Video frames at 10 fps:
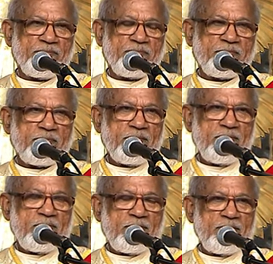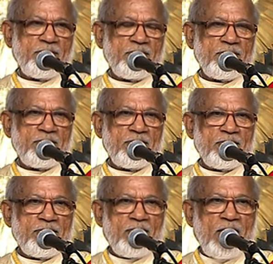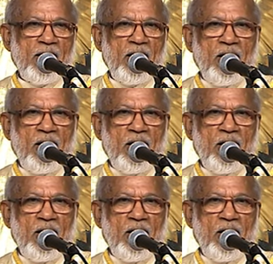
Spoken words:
[no speech]